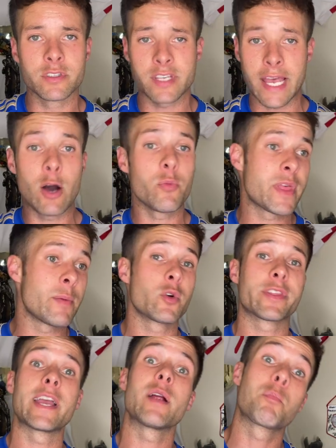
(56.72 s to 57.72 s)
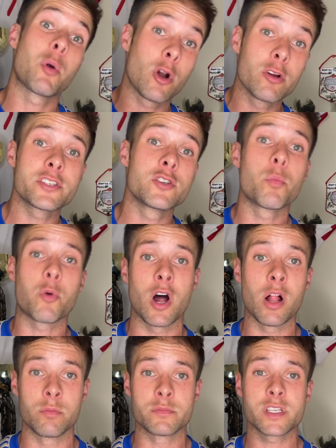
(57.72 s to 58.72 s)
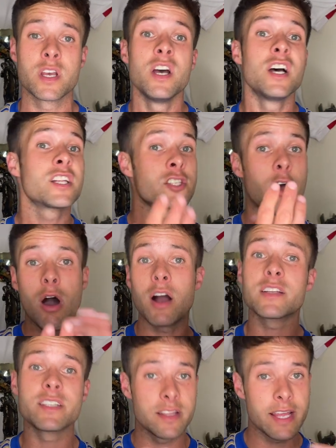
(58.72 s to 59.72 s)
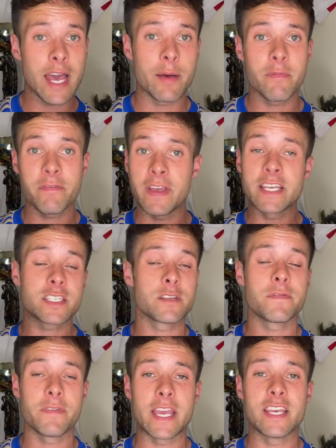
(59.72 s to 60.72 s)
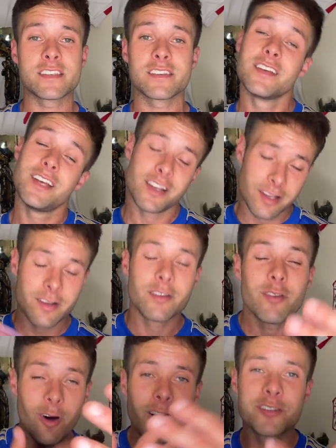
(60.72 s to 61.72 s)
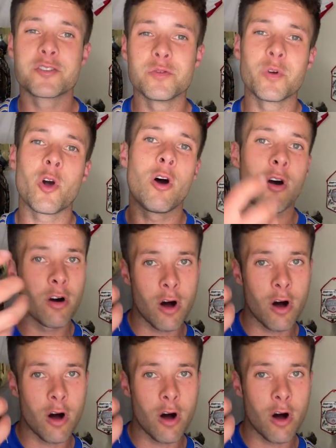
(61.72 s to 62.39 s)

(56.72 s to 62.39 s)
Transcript: to help them with their personal problems, talk to them face to face on Zoom call,